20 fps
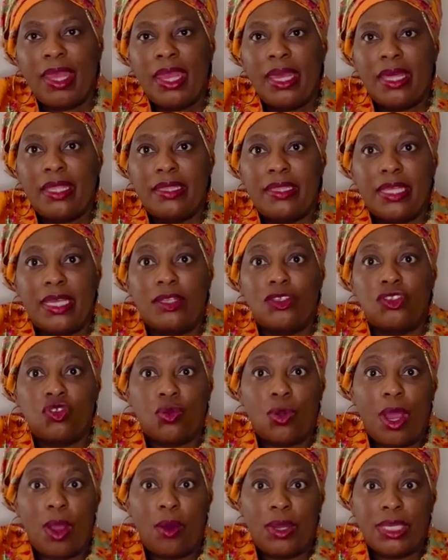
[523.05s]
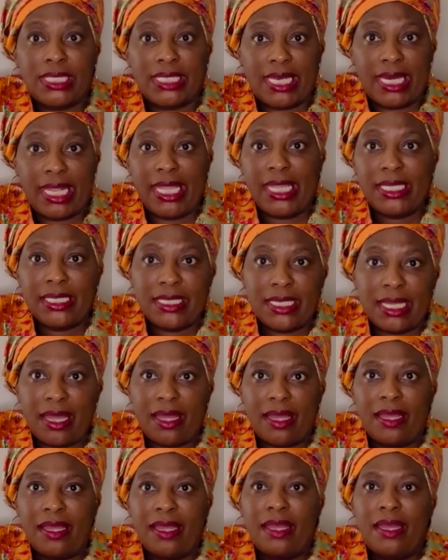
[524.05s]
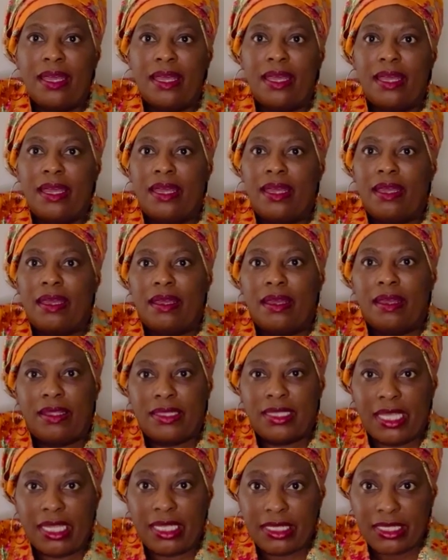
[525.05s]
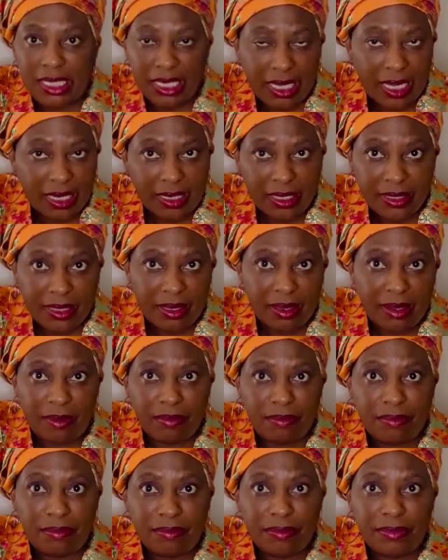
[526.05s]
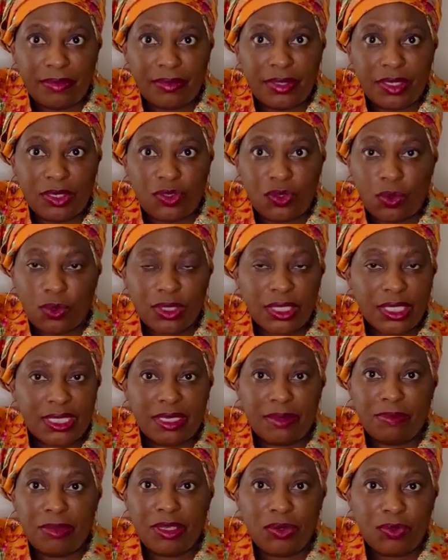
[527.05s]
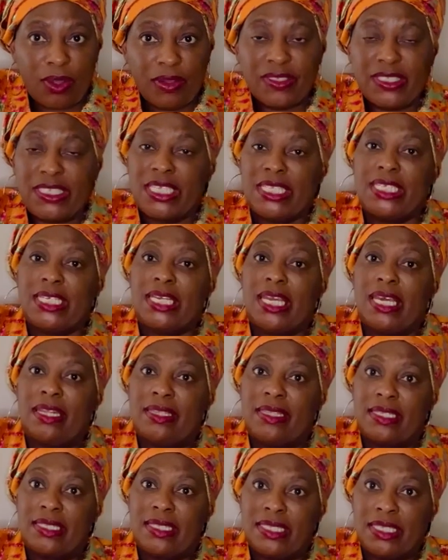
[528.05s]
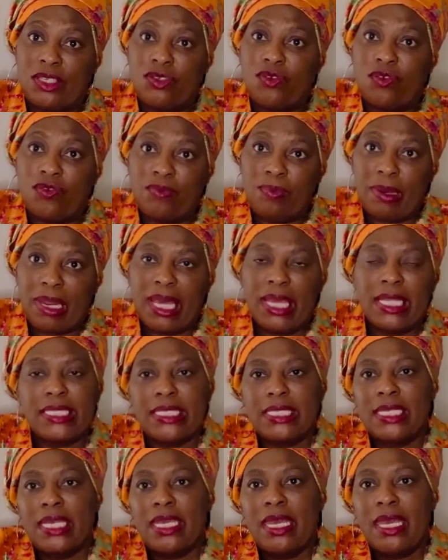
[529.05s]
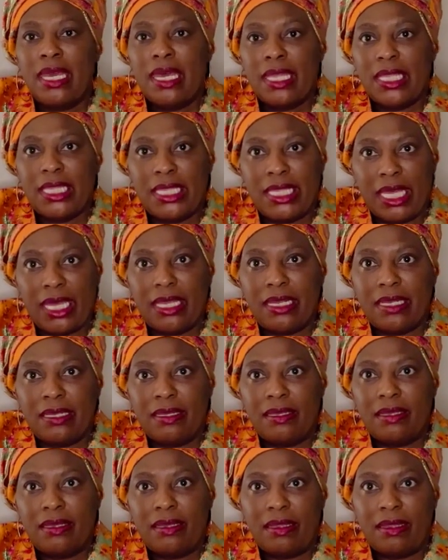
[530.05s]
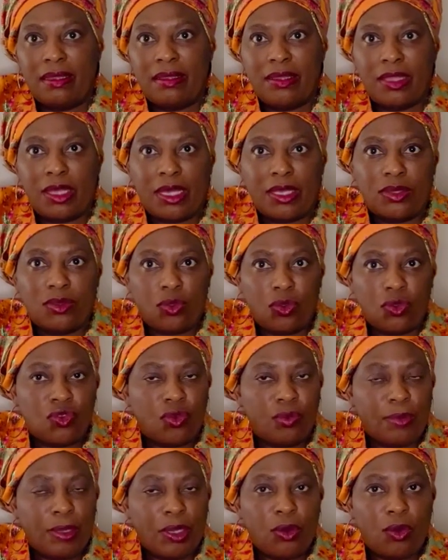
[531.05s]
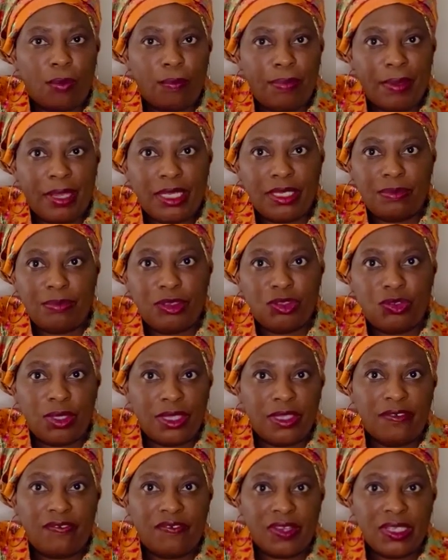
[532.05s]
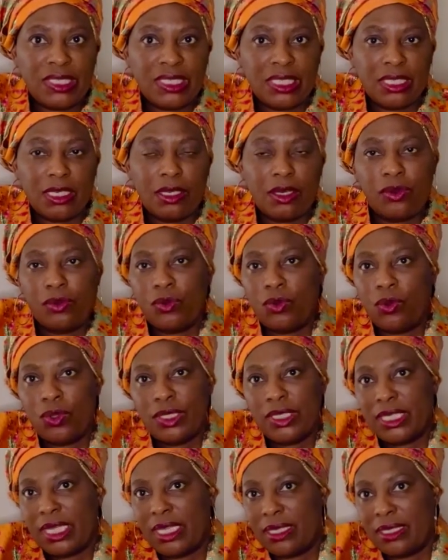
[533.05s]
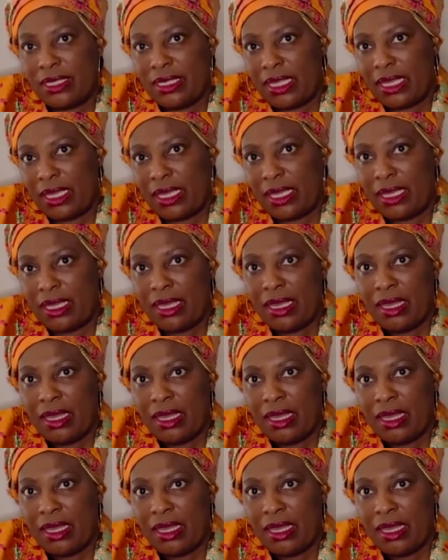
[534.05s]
Then 2 hours later, they take the doctors and midwives, they take another set of bloods. Then those will be compared between the fasting glucose and the